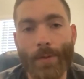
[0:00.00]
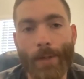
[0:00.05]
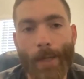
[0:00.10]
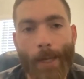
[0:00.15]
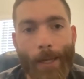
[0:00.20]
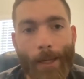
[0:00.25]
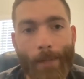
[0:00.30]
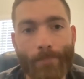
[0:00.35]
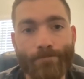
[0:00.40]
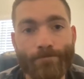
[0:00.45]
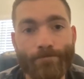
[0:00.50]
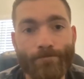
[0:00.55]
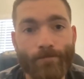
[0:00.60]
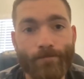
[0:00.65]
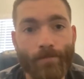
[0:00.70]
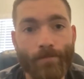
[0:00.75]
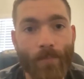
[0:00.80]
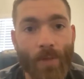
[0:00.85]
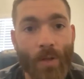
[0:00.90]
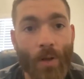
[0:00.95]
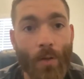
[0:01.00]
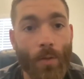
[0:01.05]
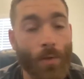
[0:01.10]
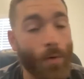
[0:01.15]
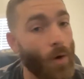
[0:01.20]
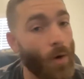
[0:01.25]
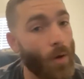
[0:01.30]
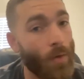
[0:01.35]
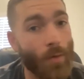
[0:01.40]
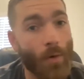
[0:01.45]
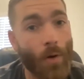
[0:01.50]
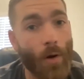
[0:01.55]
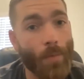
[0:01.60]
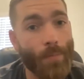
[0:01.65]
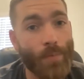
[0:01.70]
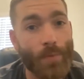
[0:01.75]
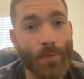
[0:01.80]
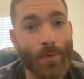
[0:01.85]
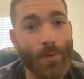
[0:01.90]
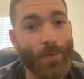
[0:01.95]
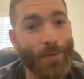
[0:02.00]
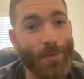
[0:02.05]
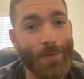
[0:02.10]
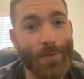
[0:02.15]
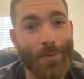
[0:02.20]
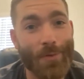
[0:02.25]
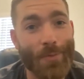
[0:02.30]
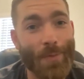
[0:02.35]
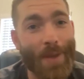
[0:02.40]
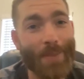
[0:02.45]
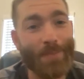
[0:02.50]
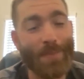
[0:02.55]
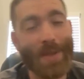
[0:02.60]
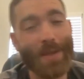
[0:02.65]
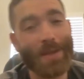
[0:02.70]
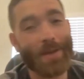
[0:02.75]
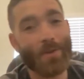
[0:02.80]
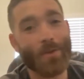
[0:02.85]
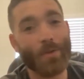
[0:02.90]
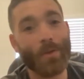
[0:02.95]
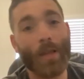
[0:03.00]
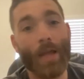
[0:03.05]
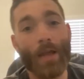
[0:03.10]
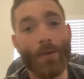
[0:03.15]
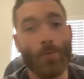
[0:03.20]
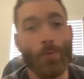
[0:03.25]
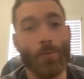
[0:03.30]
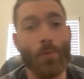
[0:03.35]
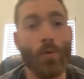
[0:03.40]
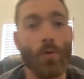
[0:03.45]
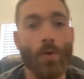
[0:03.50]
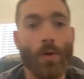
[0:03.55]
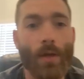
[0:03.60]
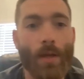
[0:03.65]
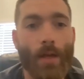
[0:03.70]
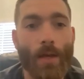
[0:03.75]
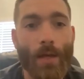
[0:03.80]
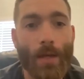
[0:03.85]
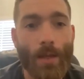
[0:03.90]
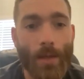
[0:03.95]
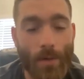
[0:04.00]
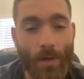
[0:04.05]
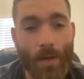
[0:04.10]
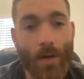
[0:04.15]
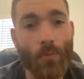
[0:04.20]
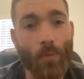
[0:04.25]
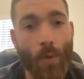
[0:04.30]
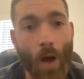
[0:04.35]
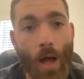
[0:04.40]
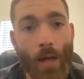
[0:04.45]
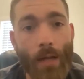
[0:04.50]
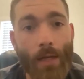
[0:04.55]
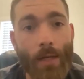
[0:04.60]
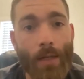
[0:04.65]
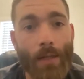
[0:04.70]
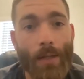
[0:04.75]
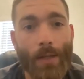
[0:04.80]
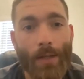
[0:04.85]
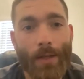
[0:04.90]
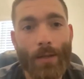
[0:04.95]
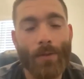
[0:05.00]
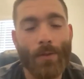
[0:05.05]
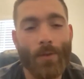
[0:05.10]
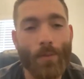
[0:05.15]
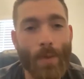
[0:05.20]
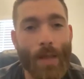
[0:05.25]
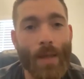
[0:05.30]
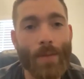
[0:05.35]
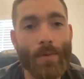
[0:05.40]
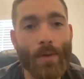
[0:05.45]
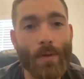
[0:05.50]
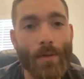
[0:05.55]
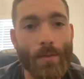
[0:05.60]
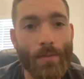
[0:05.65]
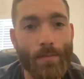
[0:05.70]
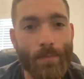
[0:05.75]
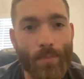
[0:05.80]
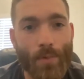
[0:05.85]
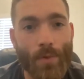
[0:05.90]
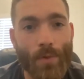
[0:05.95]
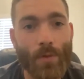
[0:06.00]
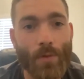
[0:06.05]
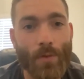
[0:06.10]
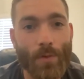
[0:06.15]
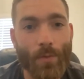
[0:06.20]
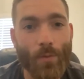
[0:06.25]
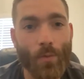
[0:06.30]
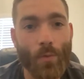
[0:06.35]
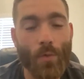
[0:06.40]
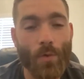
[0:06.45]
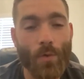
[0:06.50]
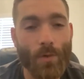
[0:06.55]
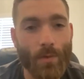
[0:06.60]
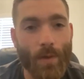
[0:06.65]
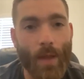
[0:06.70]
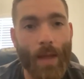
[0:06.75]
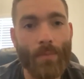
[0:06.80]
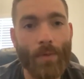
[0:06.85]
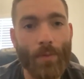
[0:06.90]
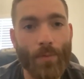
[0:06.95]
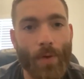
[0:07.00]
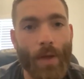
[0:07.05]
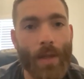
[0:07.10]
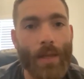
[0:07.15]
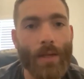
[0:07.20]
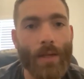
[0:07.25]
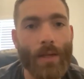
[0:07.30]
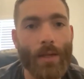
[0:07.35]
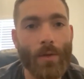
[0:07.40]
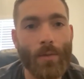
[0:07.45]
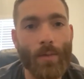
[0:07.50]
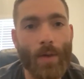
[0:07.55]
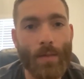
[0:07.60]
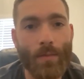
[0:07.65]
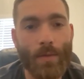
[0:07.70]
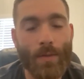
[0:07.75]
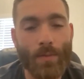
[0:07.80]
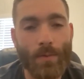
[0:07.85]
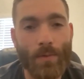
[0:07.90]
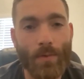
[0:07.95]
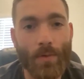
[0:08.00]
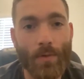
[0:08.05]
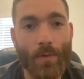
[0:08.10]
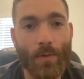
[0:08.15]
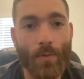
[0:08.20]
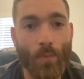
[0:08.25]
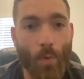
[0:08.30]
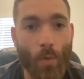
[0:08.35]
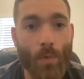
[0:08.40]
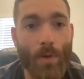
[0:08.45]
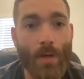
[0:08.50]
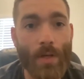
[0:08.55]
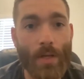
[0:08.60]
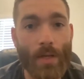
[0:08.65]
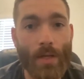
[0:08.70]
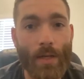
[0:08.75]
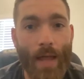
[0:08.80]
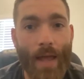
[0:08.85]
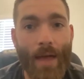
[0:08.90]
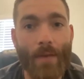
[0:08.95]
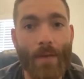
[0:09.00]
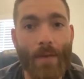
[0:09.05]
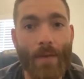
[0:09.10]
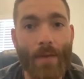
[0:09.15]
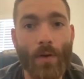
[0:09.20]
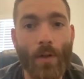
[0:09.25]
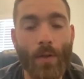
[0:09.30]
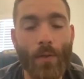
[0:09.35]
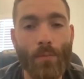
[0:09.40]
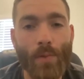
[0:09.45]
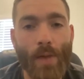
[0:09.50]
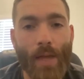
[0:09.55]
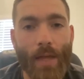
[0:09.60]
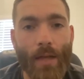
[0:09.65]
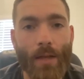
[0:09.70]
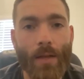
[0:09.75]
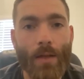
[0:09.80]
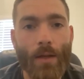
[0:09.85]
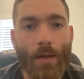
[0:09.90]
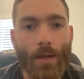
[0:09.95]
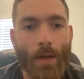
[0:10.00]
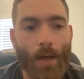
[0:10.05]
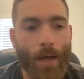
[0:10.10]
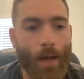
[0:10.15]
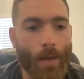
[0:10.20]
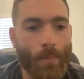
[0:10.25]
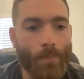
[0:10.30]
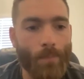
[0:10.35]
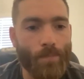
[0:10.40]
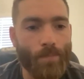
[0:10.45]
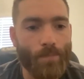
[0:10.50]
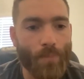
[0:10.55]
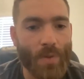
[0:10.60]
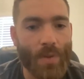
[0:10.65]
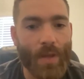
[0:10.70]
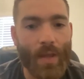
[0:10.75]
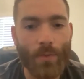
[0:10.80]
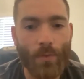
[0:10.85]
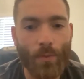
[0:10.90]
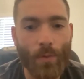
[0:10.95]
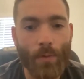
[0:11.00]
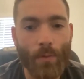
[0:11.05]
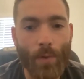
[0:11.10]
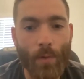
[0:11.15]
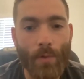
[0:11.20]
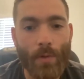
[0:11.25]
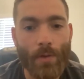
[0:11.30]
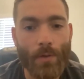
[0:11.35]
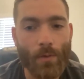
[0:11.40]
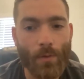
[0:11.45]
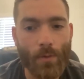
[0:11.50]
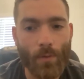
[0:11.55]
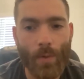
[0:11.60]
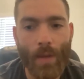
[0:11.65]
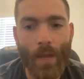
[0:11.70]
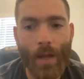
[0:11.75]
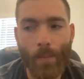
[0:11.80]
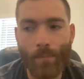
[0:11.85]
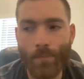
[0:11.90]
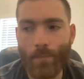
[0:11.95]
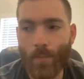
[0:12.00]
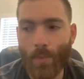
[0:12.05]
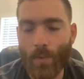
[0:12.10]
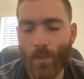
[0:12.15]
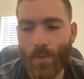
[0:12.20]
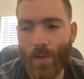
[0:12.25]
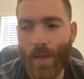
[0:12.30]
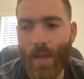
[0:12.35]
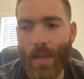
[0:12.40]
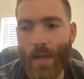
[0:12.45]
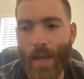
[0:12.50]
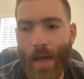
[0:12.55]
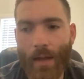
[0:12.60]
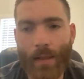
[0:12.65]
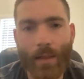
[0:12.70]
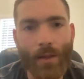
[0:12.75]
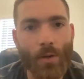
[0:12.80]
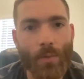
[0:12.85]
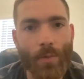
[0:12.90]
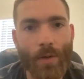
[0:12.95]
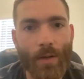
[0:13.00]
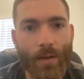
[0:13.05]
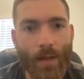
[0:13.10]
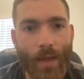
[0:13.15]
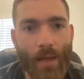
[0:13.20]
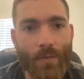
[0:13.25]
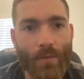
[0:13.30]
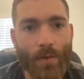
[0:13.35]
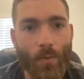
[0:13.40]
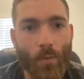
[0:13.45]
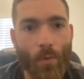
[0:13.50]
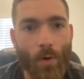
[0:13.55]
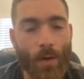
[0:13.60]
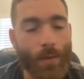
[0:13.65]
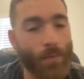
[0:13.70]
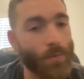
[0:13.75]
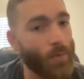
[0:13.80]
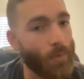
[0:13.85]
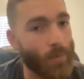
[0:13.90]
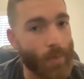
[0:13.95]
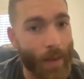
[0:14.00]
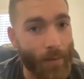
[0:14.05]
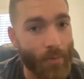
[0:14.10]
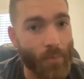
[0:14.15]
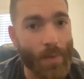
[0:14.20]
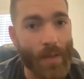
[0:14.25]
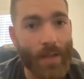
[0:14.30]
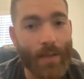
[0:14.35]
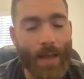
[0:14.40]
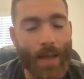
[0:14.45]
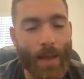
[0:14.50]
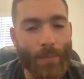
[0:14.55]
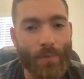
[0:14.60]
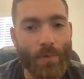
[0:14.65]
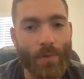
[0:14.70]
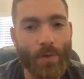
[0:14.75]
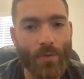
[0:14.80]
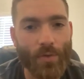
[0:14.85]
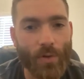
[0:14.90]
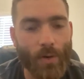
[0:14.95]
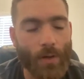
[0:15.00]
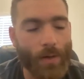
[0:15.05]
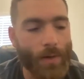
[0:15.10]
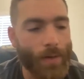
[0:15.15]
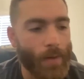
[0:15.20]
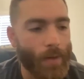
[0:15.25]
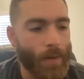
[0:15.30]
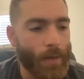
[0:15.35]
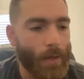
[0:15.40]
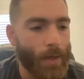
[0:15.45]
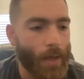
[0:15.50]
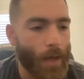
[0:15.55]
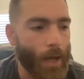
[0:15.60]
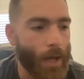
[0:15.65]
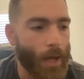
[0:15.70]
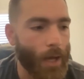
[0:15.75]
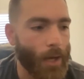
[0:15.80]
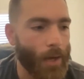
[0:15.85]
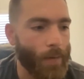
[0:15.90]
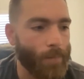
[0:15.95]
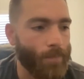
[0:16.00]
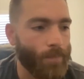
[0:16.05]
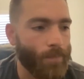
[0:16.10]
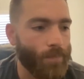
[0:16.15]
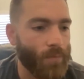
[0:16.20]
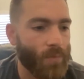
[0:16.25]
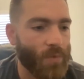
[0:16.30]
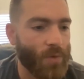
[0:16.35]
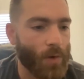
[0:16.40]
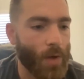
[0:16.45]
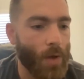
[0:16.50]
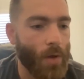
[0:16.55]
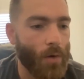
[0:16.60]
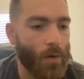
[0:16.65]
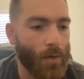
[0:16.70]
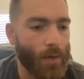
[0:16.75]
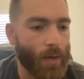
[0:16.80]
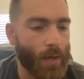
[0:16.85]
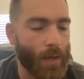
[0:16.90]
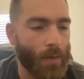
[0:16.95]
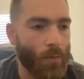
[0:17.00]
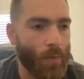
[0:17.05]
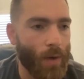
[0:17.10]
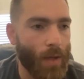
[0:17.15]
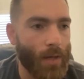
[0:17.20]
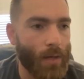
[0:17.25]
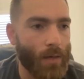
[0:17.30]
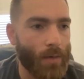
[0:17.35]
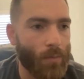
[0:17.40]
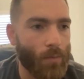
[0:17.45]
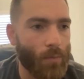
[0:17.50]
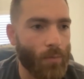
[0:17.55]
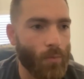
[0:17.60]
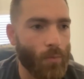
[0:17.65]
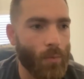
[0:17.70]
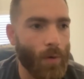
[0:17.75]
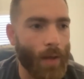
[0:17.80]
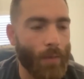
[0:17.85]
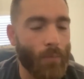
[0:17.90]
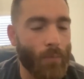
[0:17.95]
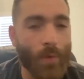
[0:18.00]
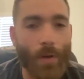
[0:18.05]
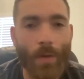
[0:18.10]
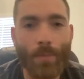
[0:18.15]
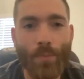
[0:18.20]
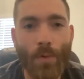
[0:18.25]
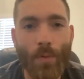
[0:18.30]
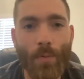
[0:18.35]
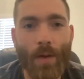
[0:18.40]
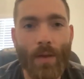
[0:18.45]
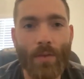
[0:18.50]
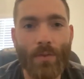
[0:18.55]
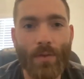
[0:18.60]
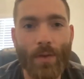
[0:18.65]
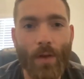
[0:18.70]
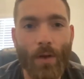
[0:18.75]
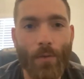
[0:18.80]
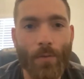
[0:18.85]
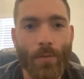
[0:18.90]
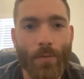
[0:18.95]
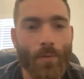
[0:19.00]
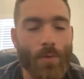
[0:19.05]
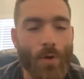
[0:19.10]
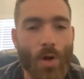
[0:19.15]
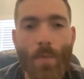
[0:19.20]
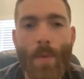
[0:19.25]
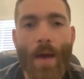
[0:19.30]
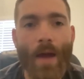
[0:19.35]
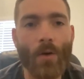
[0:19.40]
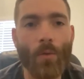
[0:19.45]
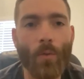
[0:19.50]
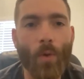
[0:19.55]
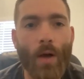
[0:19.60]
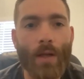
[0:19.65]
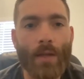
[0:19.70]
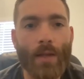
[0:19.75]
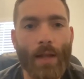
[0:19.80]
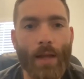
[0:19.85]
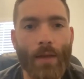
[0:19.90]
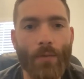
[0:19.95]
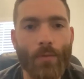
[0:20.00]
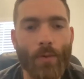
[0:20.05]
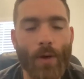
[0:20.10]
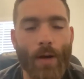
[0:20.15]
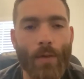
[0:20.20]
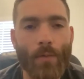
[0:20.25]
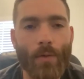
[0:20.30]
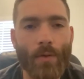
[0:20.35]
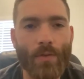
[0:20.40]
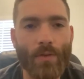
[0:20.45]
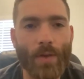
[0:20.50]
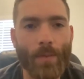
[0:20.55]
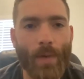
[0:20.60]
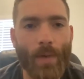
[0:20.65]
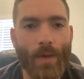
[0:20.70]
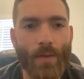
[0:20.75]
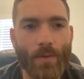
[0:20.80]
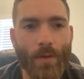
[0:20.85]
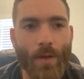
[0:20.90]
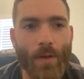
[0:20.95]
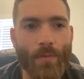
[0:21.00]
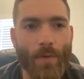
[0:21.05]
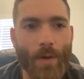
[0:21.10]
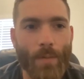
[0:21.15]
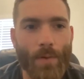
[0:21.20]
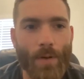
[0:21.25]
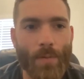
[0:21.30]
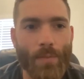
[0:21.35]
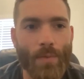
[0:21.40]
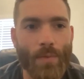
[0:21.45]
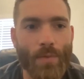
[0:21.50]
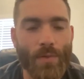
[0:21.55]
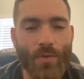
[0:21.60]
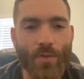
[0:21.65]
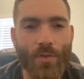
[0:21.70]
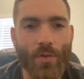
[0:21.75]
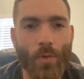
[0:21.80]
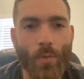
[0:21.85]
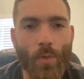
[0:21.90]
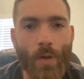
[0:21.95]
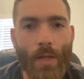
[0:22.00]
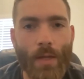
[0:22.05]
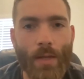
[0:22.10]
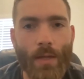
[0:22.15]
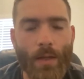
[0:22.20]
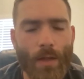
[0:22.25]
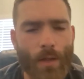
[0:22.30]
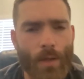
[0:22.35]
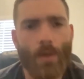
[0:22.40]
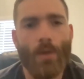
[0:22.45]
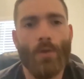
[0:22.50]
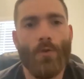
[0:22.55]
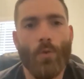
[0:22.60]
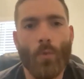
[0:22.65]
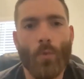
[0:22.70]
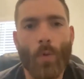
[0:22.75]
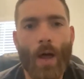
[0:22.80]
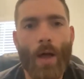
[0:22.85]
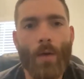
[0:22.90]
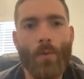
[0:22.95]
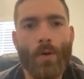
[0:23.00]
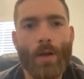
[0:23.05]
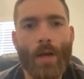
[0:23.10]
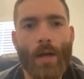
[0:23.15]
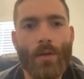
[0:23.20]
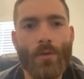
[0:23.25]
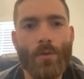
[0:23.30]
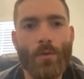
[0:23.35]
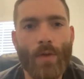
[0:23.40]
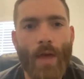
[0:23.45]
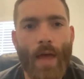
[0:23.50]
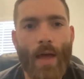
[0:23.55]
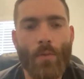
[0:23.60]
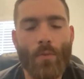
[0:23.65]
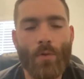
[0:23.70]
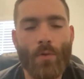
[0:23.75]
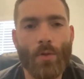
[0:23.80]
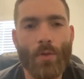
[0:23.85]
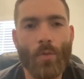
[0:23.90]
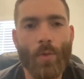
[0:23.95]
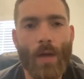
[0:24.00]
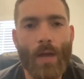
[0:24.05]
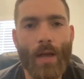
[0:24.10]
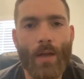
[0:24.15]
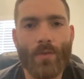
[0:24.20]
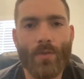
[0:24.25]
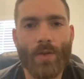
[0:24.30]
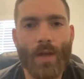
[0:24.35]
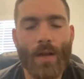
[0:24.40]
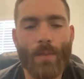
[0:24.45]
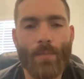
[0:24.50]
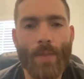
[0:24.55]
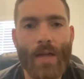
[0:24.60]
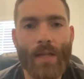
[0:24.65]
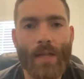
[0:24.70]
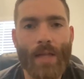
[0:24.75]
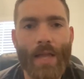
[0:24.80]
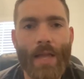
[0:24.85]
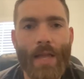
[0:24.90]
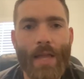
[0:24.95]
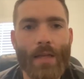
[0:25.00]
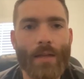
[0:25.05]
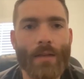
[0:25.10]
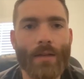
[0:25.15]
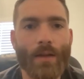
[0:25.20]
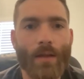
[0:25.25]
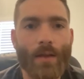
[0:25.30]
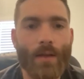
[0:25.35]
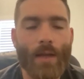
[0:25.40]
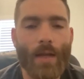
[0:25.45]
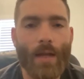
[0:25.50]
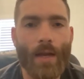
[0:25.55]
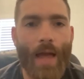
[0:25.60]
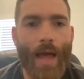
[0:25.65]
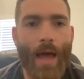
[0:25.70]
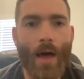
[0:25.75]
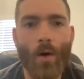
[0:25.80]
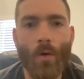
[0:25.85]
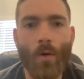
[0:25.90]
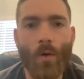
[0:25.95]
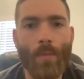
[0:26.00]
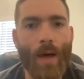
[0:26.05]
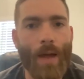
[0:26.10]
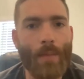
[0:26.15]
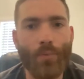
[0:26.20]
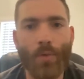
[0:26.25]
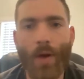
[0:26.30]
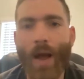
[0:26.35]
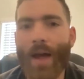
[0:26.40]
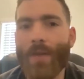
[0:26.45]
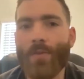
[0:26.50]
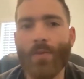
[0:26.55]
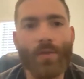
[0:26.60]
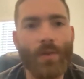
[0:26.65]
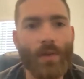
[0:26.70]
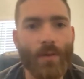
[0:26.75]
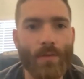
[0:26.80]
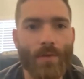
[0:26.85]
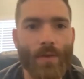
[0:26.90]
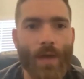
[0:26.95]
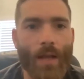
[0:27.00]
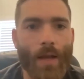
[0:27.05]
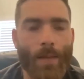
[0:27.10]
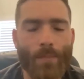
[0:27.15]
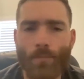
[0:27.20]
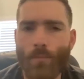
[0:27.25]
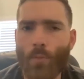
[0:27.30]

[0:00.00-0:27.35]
You know, there are positions you might be in your life where you need to run. There may be positions where it's time to fight, and there may be positions where we need to have another plan. But that's really what we do, is we help take out a little bit of the guessing work. If you've never been in that position, to know, okay, when I want to put myself, no matter what in life, right? I want to set myself up in a position to win. So why wouldn't I do that with the way I set up my land and how my privacy is set up?